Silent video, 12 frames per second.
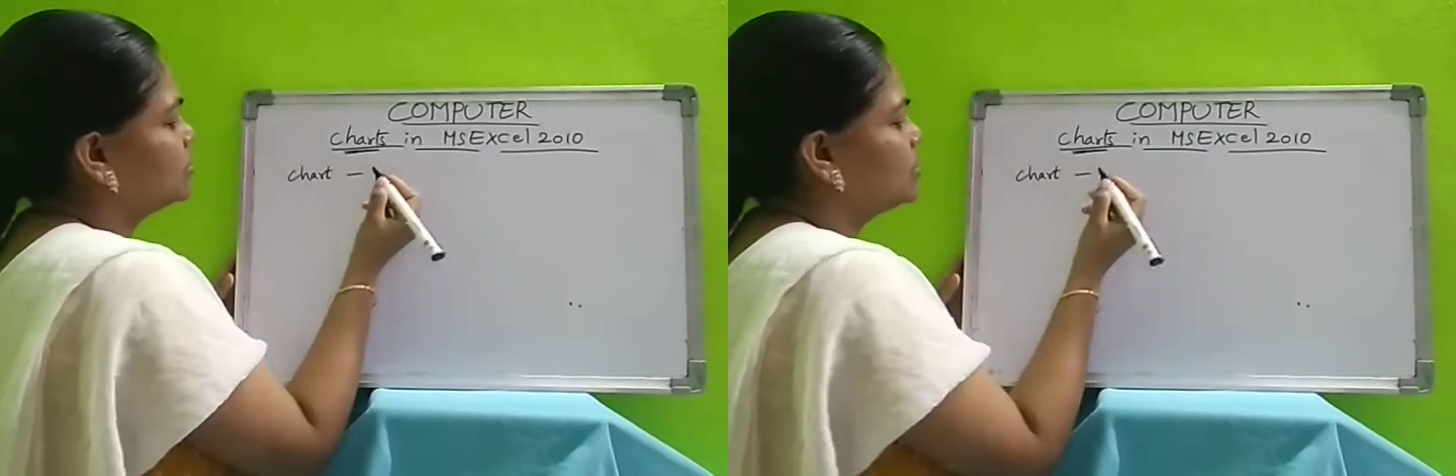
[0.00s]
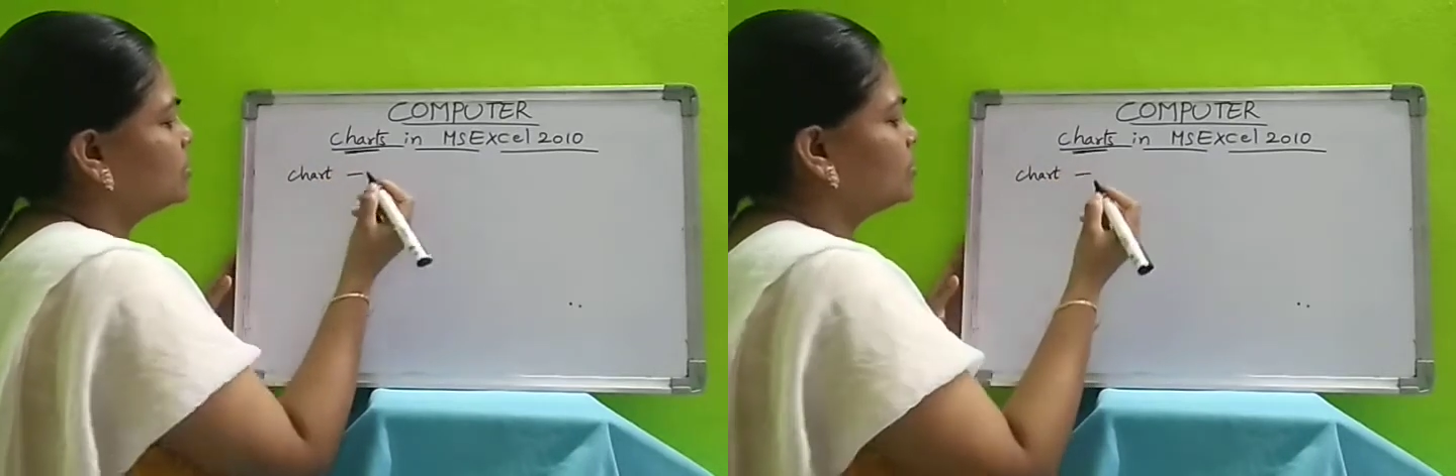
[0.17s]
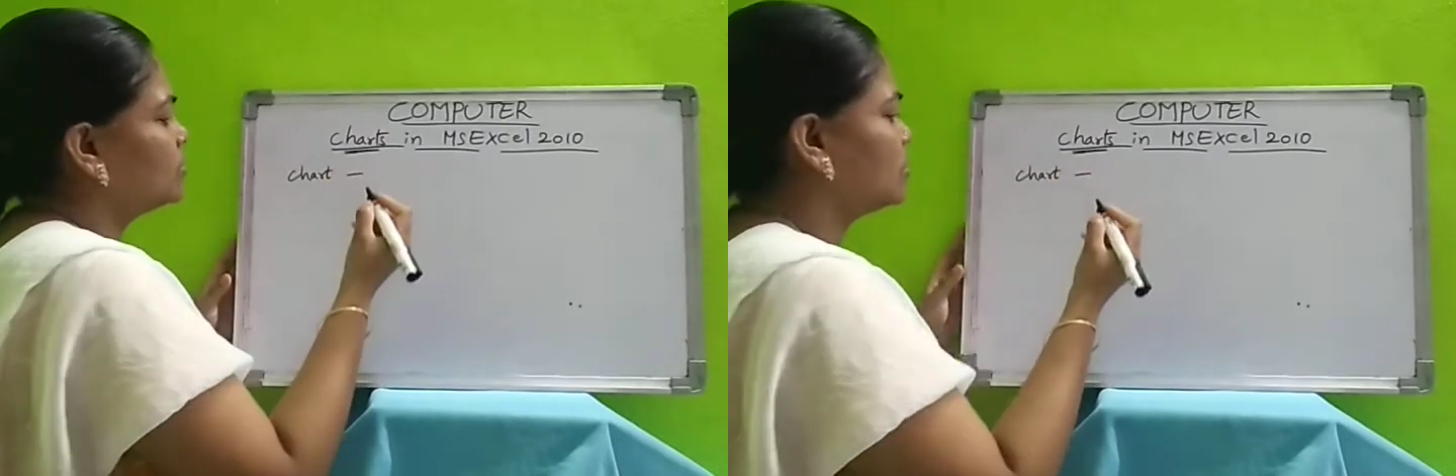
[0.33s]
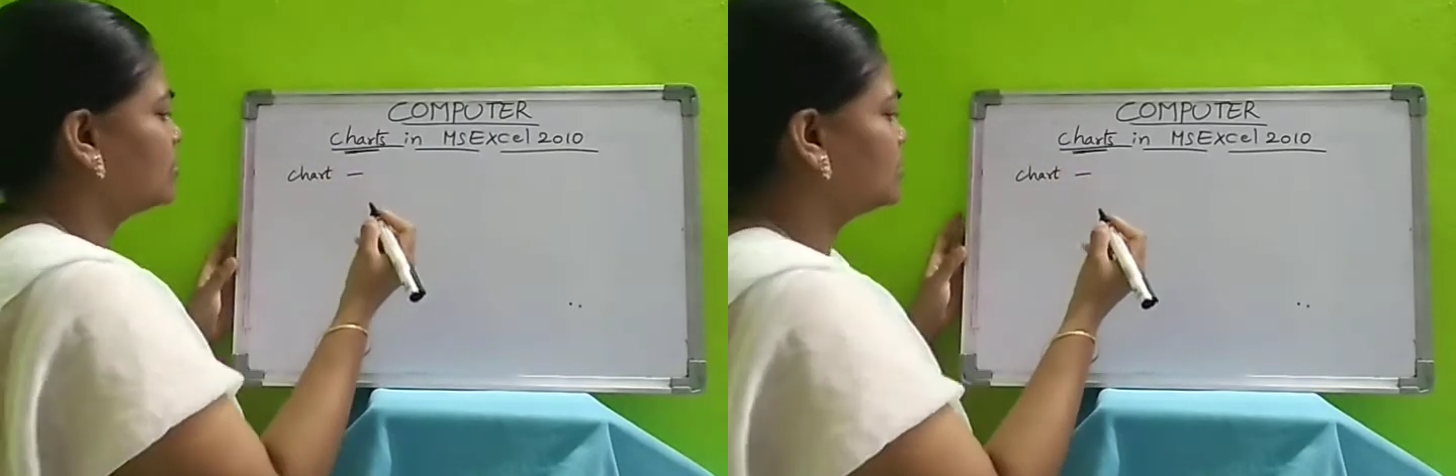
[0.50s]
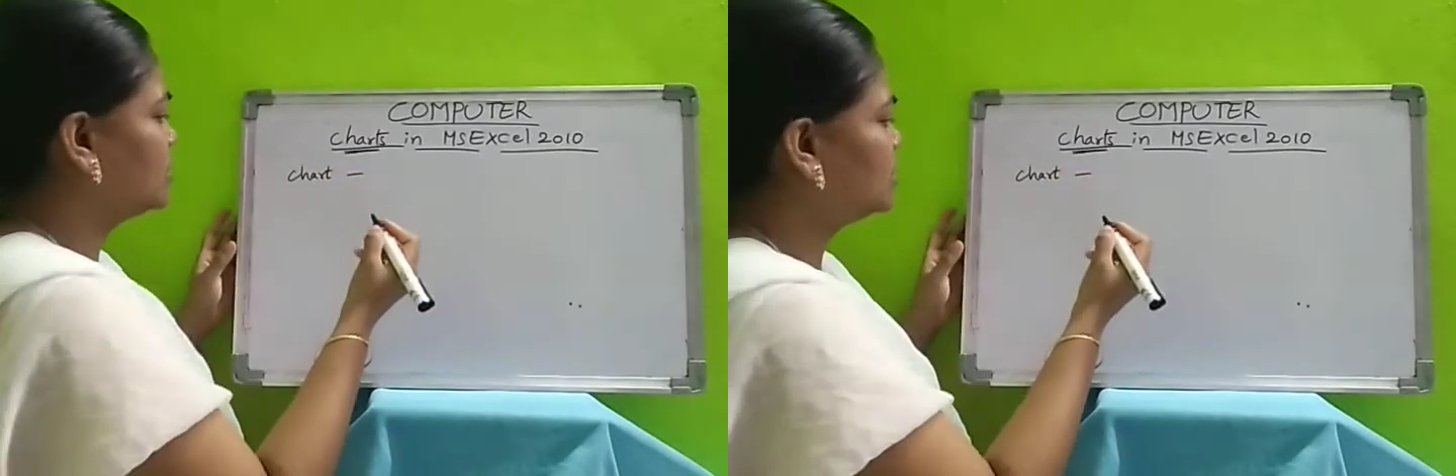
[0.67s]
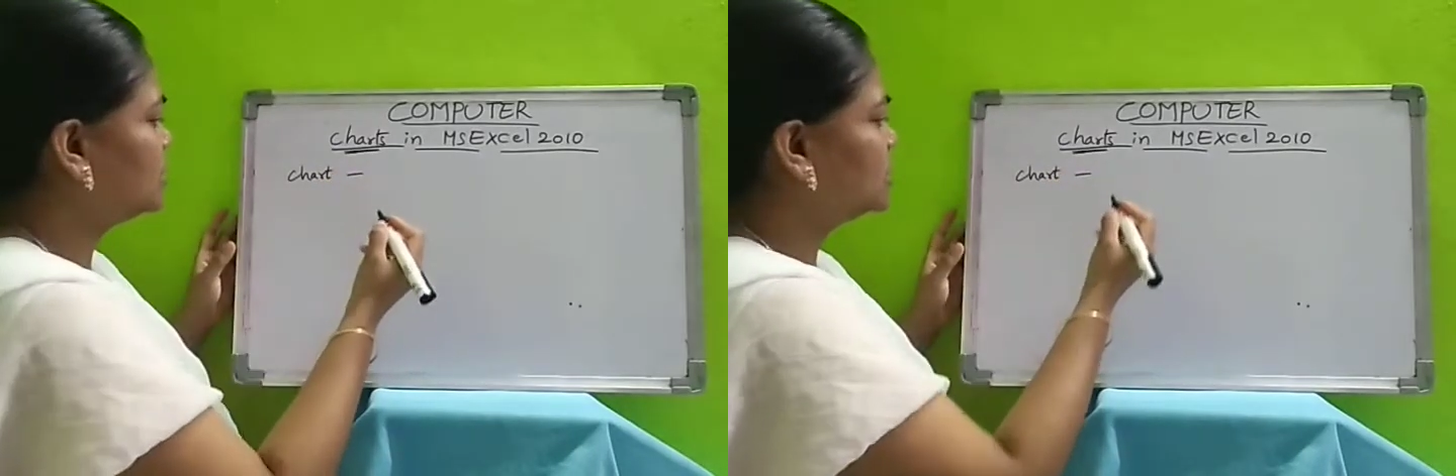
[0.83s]
of
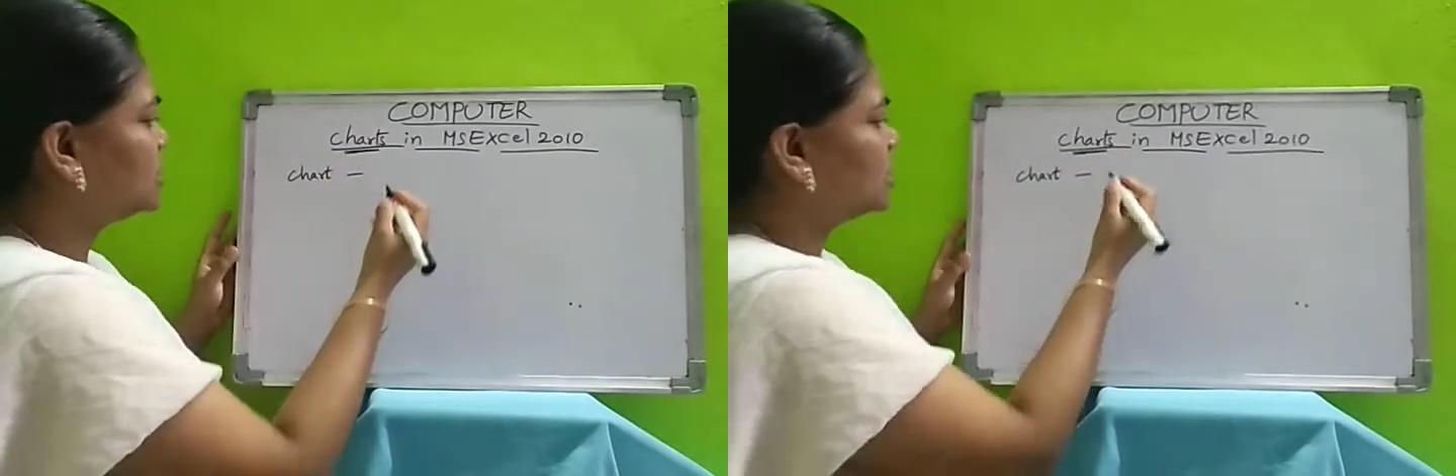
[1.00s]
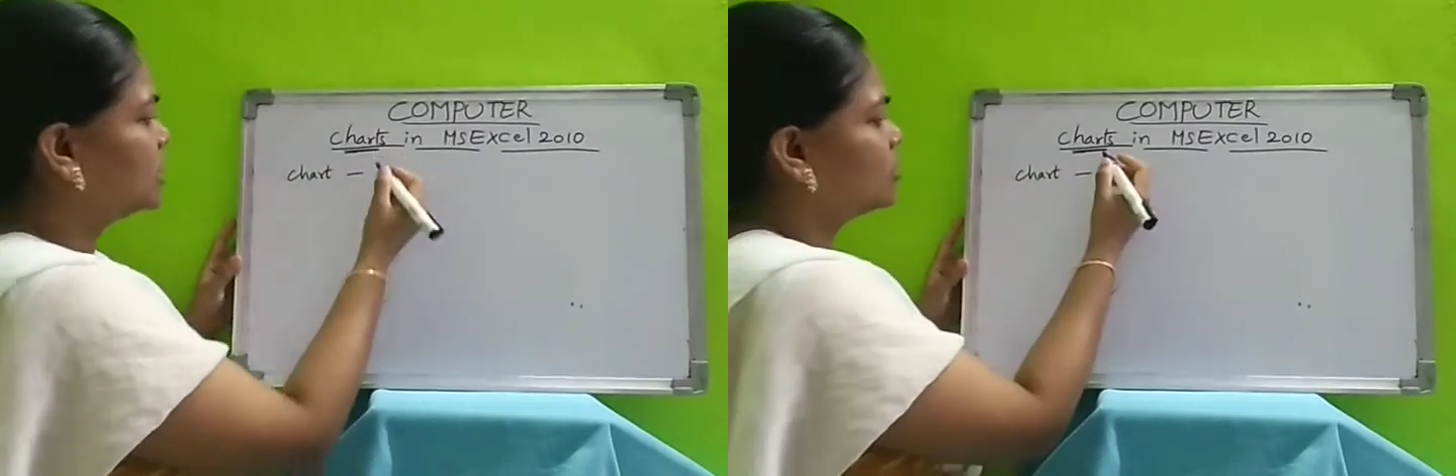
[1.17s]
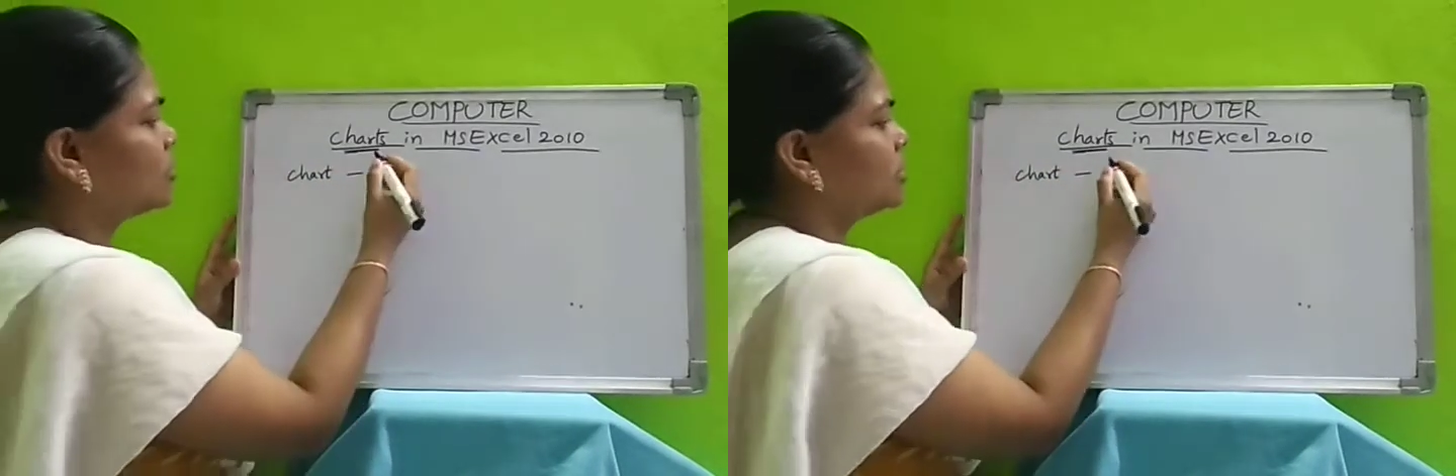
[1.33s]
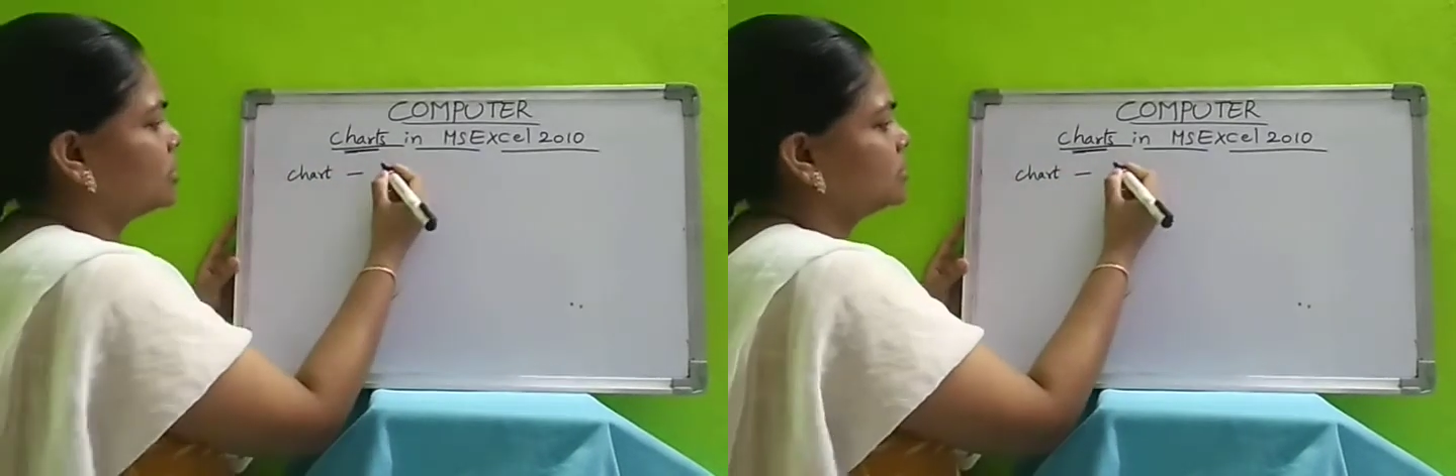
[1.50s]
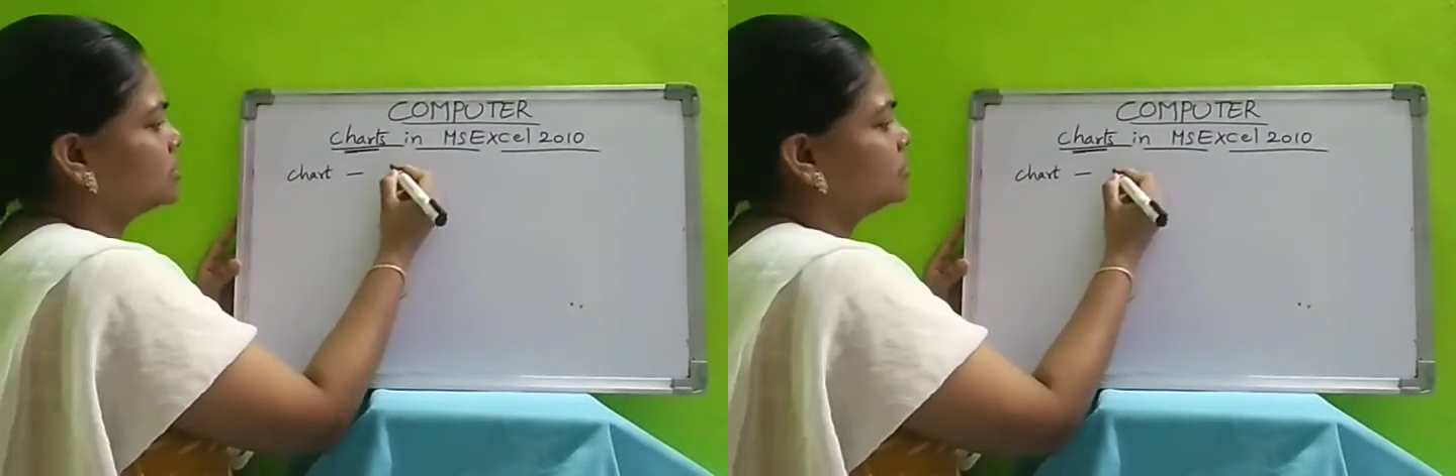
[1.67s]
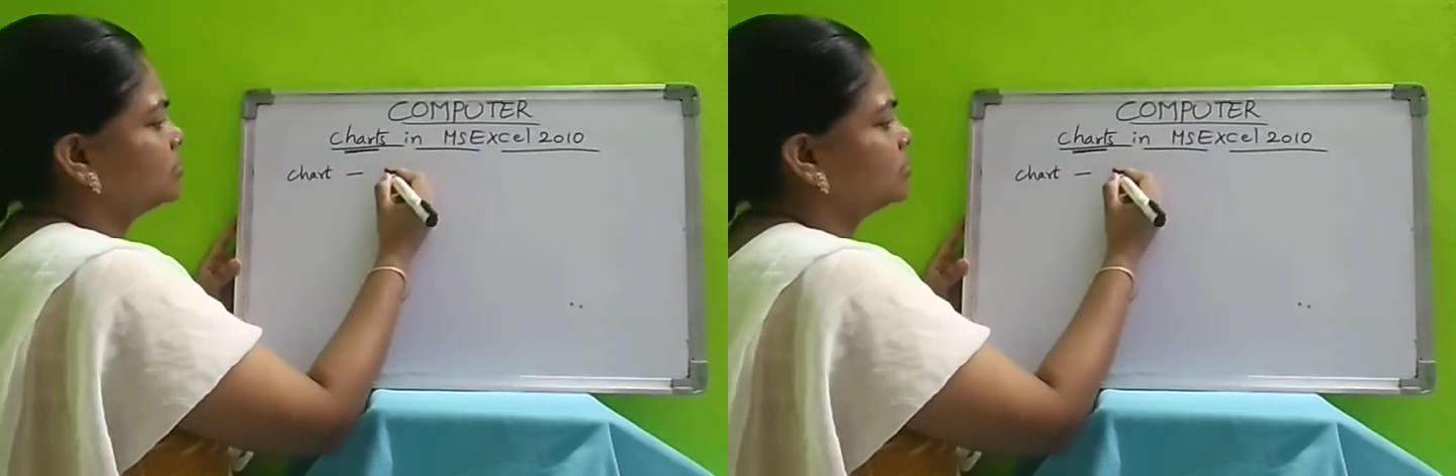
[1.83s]
the records.